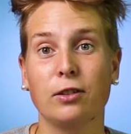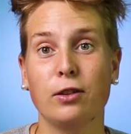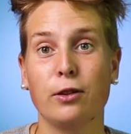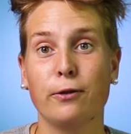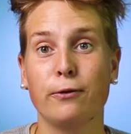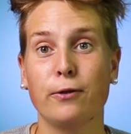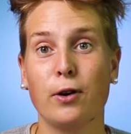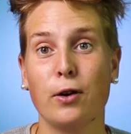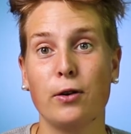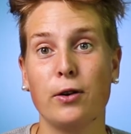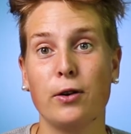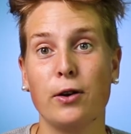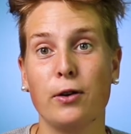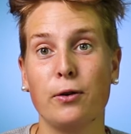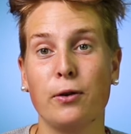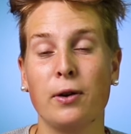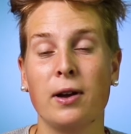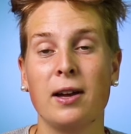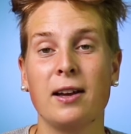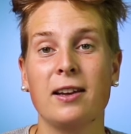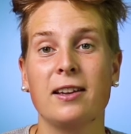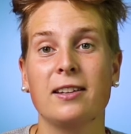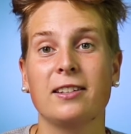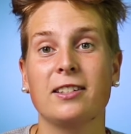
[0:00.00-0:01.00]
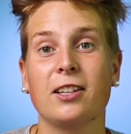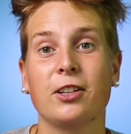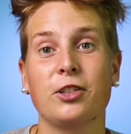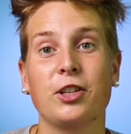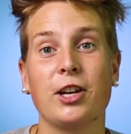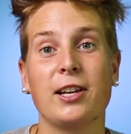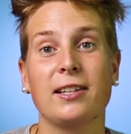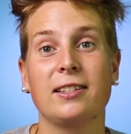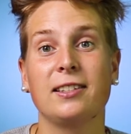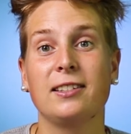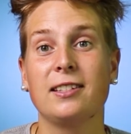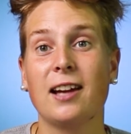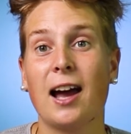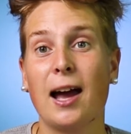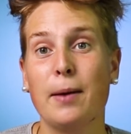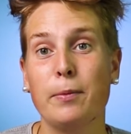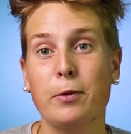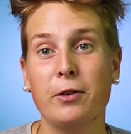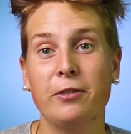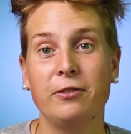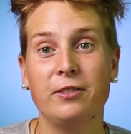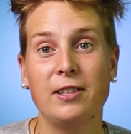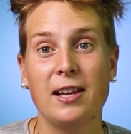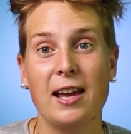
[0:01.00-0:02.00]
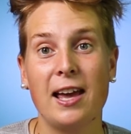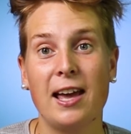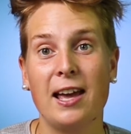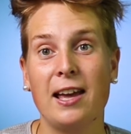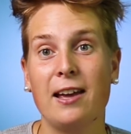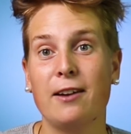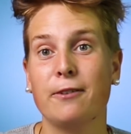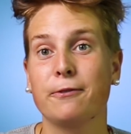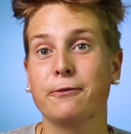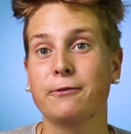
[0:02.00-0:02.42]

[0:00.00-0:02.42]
of the photo, such as time of day,